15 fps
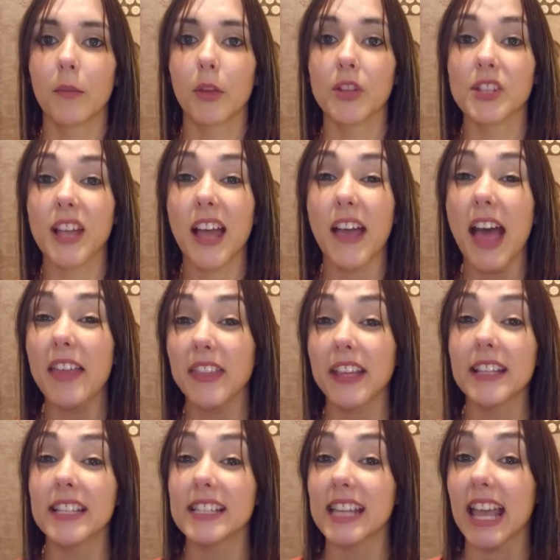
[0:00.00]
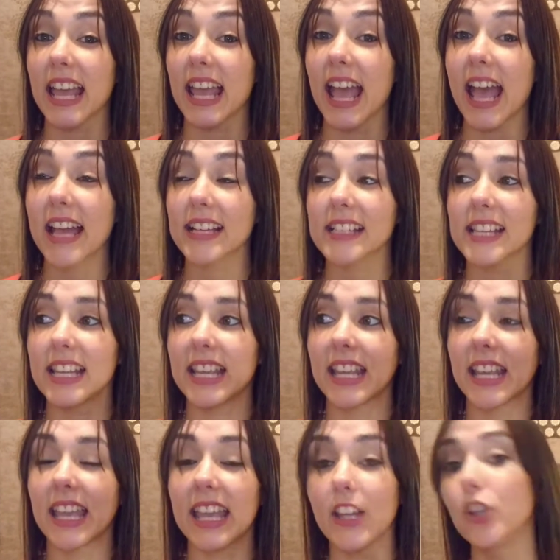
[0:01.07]
Because at the end of the day,
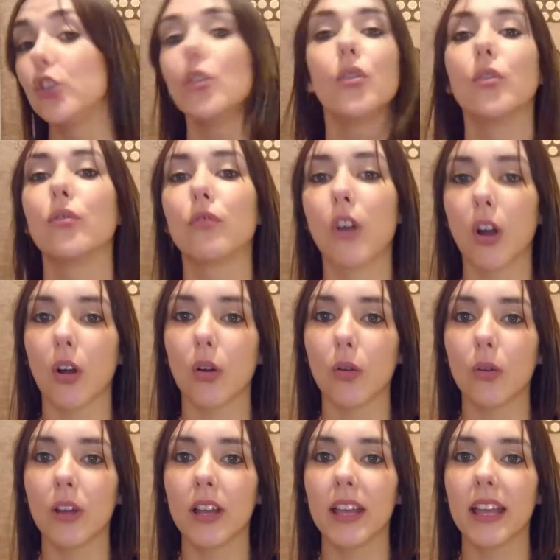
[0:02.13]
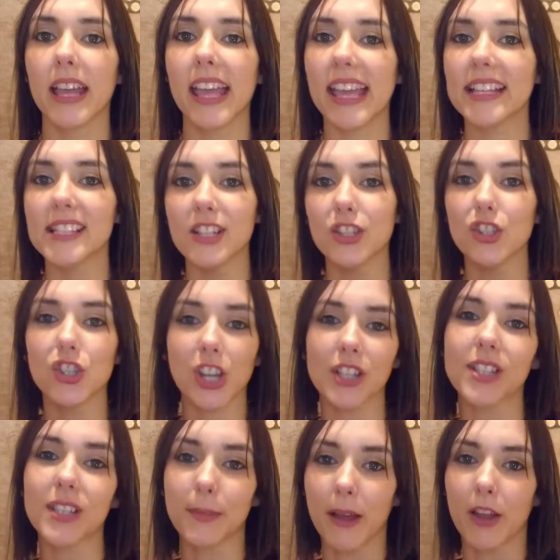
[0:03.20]
acting in your role, it isn't
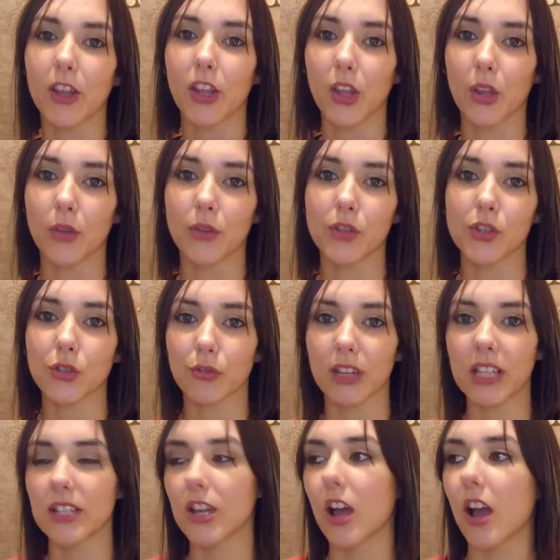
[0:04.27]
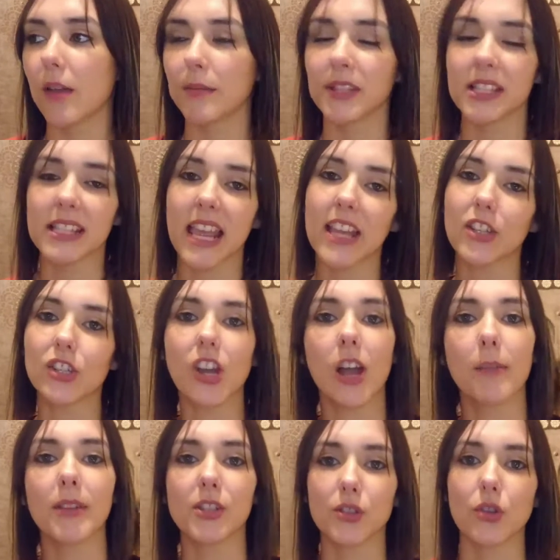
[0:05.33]
just about you. The screen time, the stage
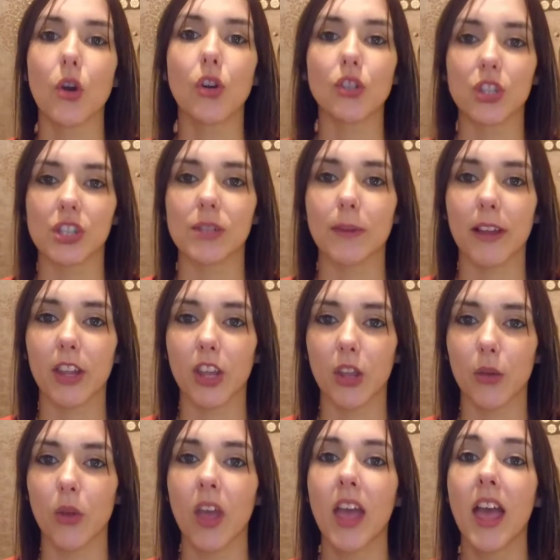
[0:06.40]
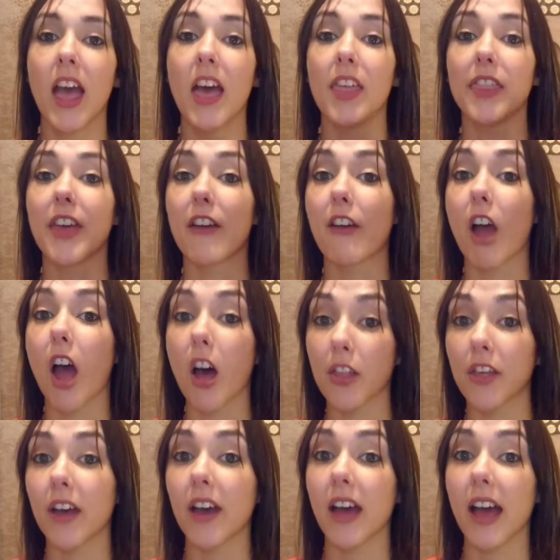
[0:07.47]
time is not just about you. There are
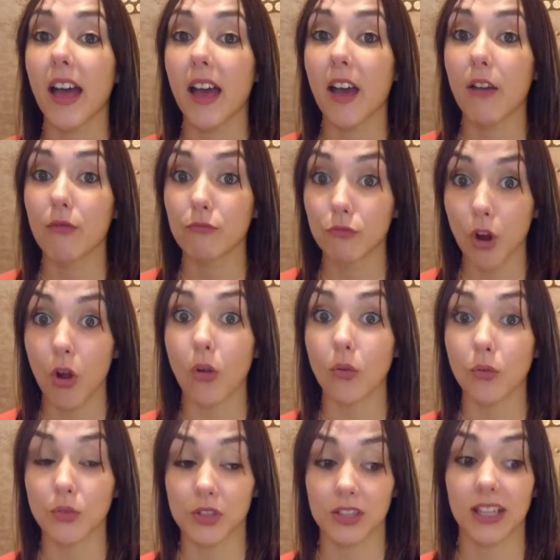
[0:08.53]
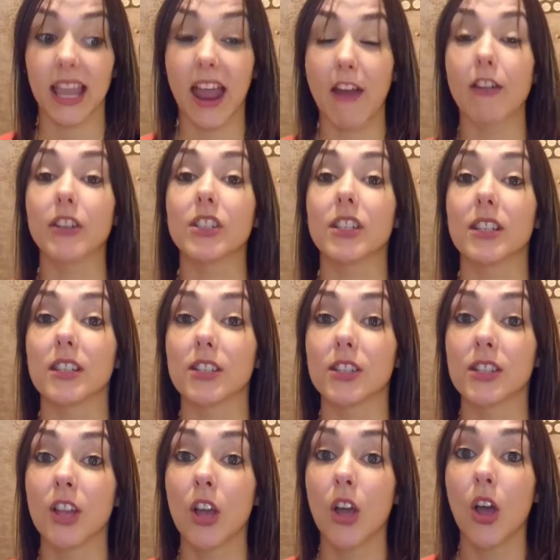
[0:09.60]
other roles,
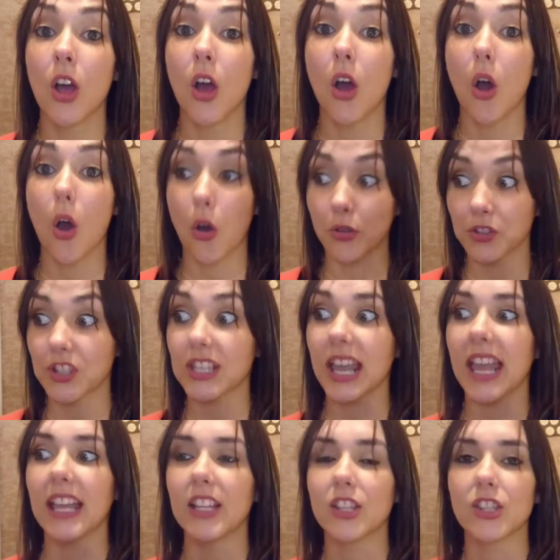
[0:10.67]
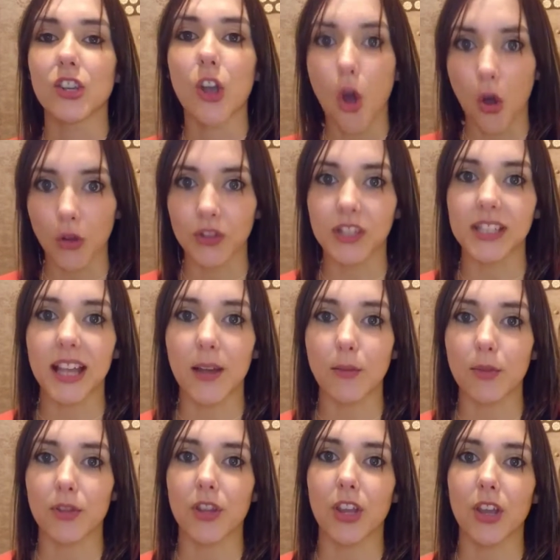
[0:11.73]
characters on stage, on
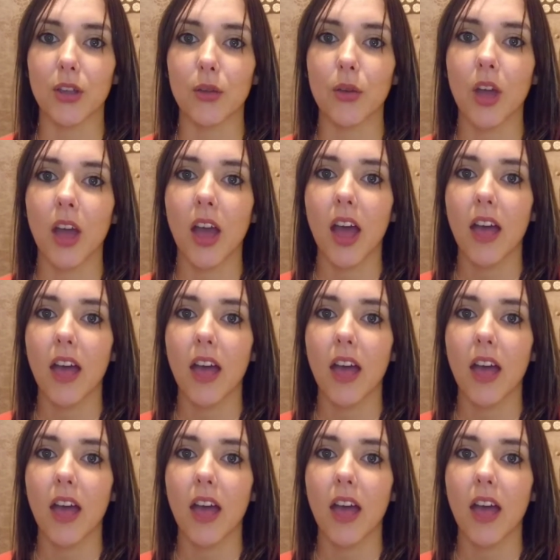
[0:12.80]
set with you,